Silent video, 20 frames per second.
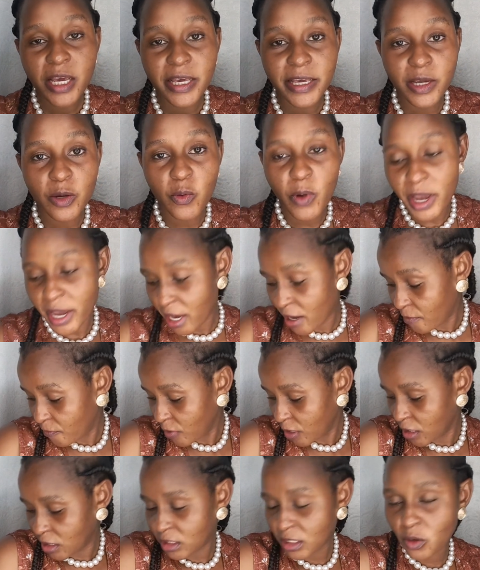ikwe heavy
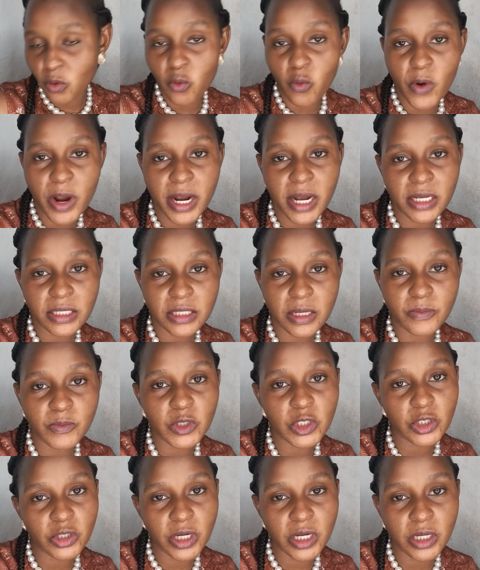itakuweka some
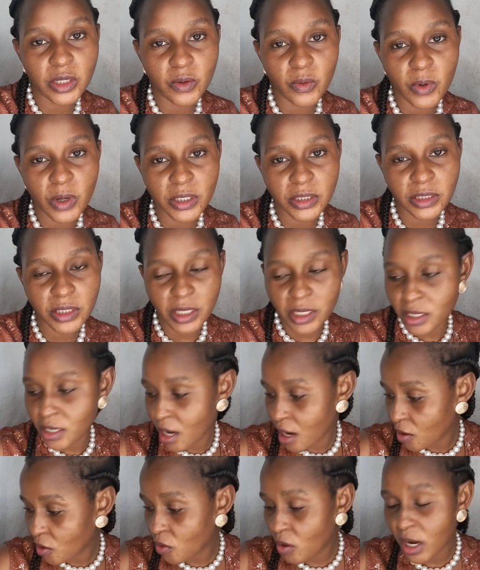strain kwa skin
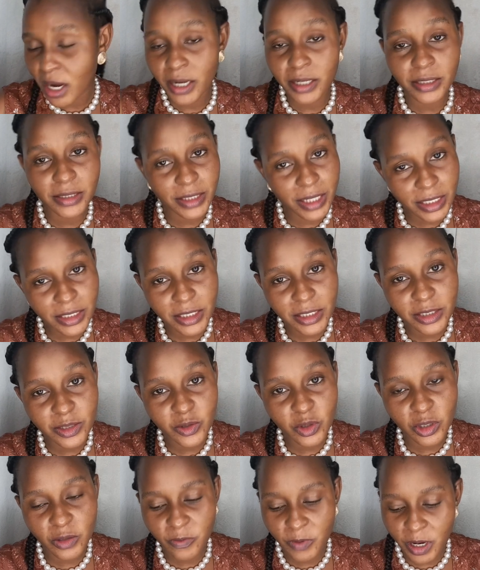yako and that is
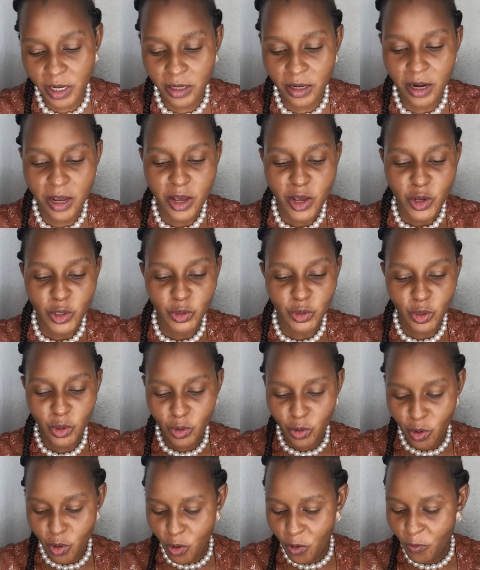not fun so
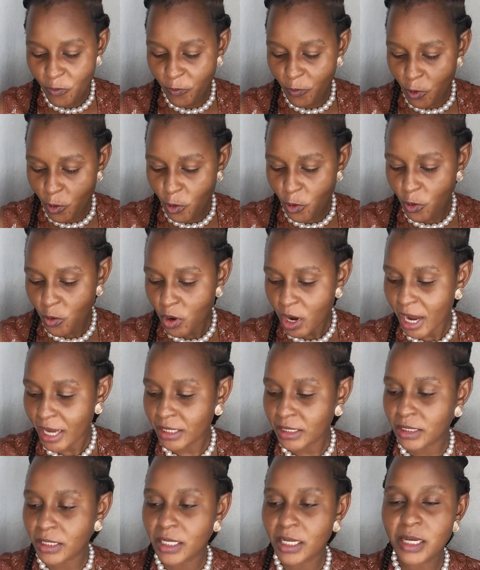look for a
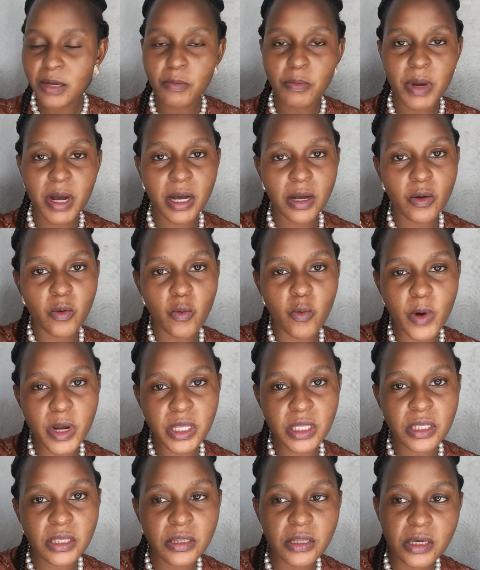sling bag
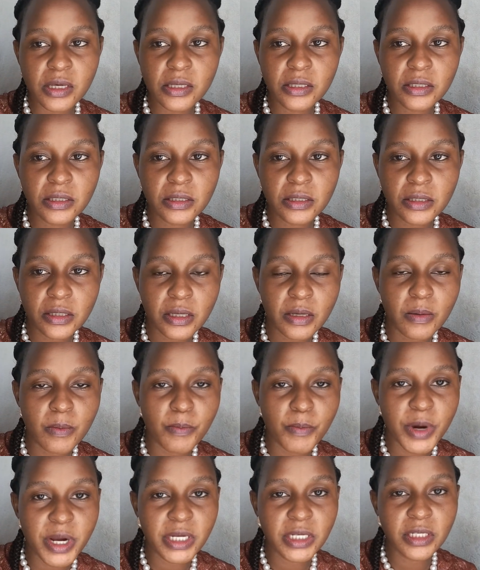with this
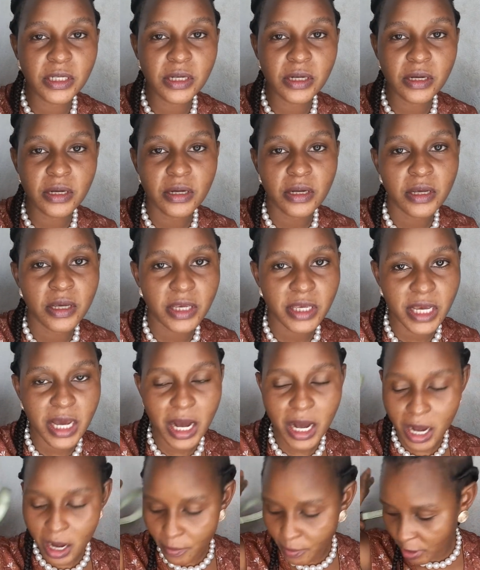bit ya
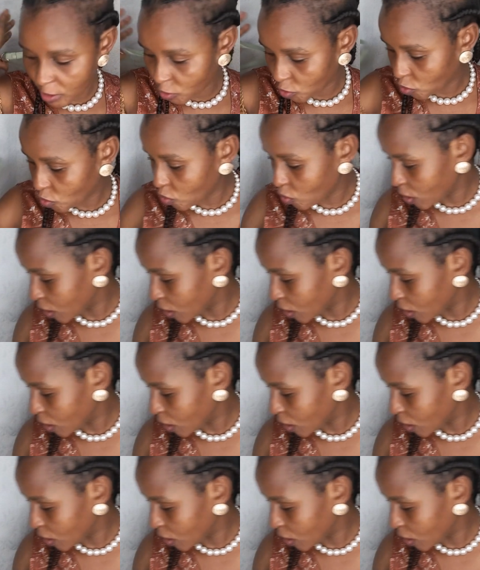hapa juu